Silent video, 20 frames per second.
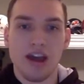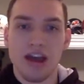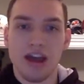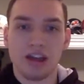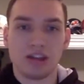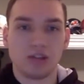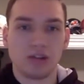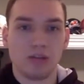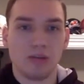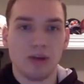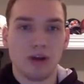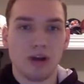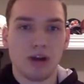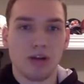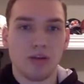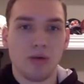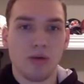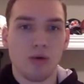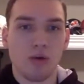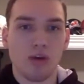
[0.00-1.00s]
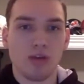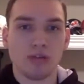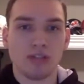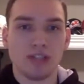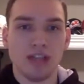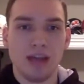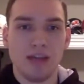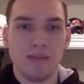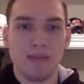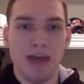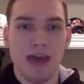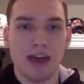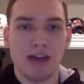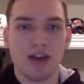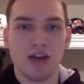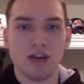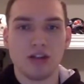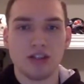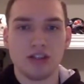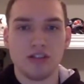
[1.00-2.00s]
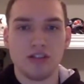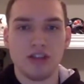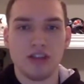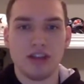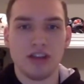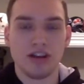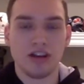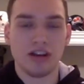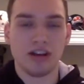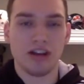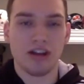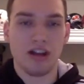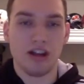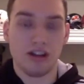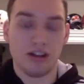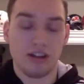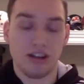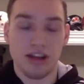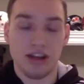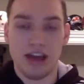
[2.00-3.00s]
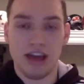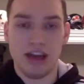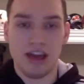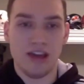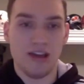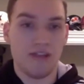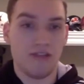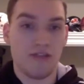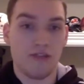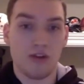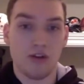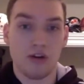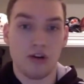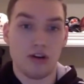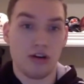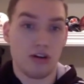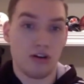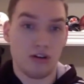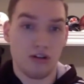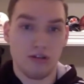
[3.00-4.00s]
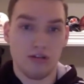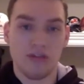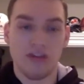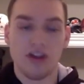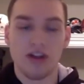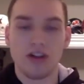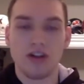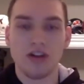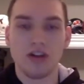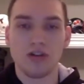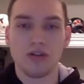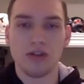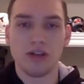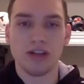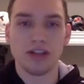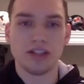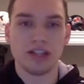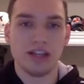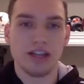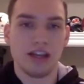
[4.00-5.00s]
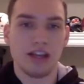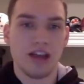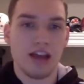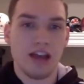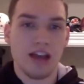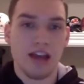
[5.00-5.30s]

It's remarkable. He was named MAC Coach of the Year today for very good reason,